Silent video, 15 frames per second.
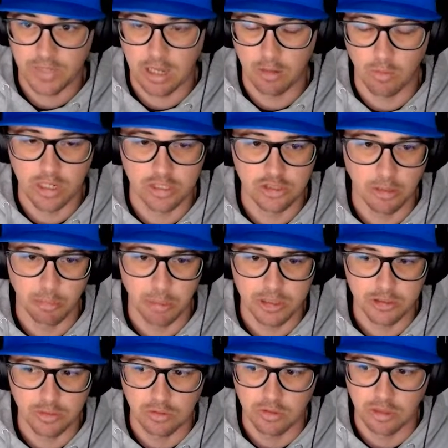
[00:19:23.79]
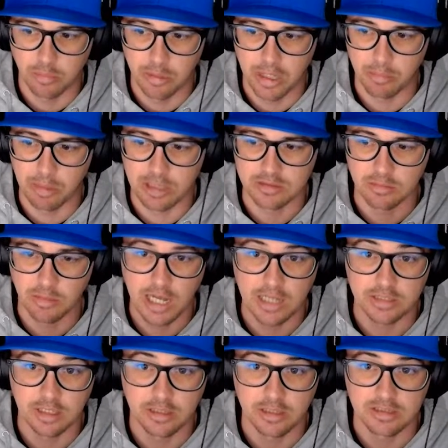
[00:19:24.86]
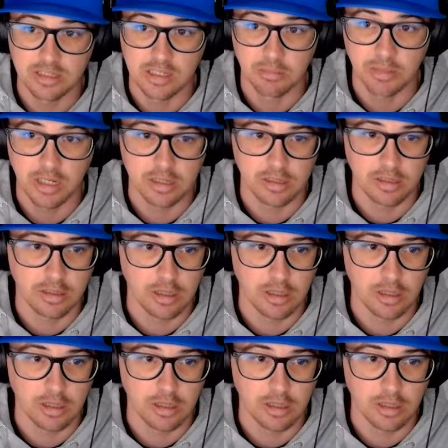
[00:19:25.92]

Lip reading: kind of want to jump into a little bit about some guys on the team that